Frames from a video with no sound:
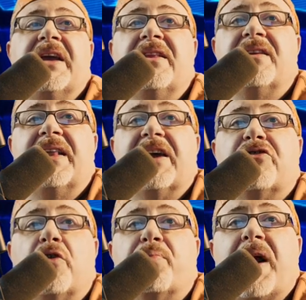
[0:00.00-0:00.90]

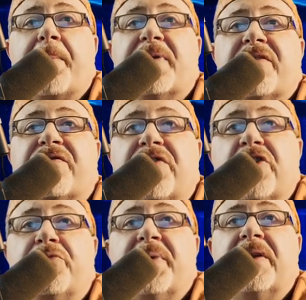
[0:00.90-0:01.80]
Intellectual property
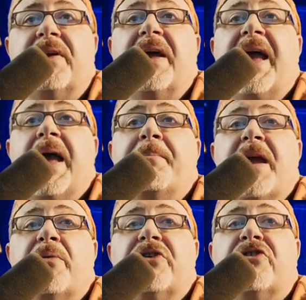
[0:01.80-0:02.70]
infringement and
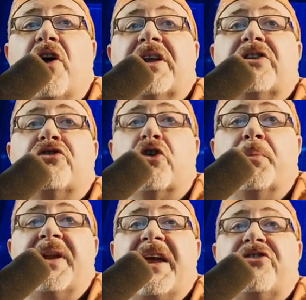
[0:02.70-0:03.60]
may result in
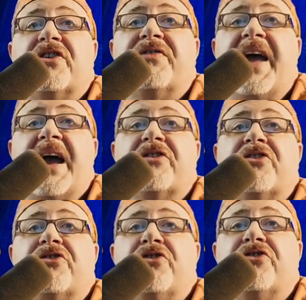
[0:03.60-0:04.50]
termination of
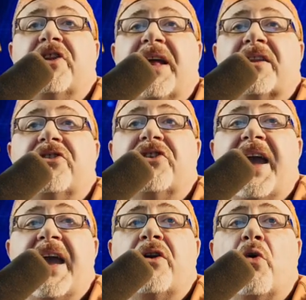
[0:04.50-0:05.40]
access to Sylectus
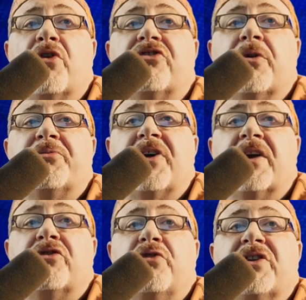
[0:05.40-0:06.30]
and or
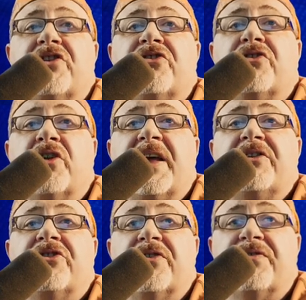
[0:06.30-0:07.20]
subject to additional
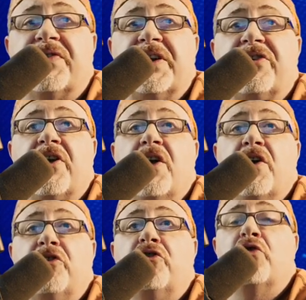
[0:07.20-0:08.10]
licensing fees
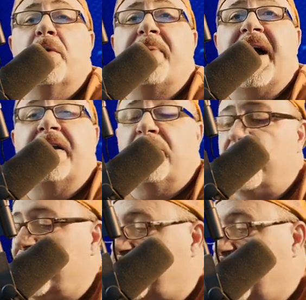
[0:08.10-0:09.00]
due upon
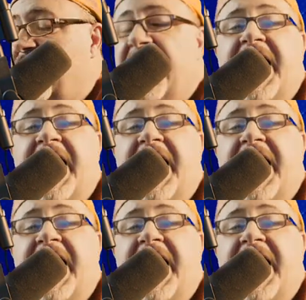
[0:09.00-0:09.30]
notice.